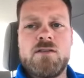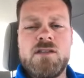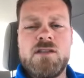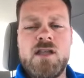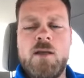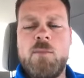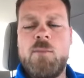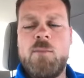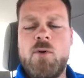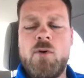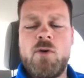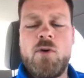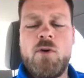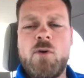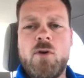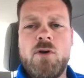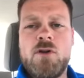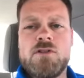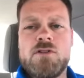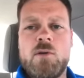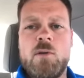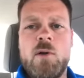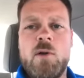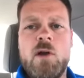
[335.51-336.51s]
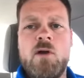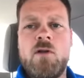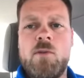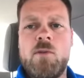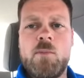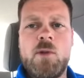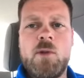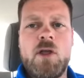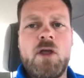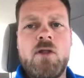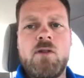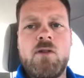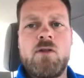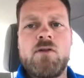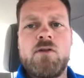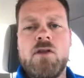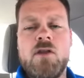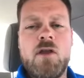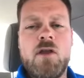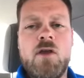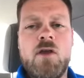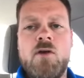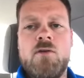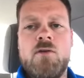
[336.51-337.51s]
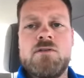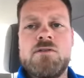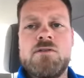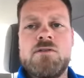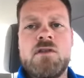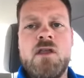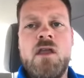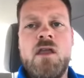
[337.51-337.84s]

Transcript: sample quarts, so we call them color to goes,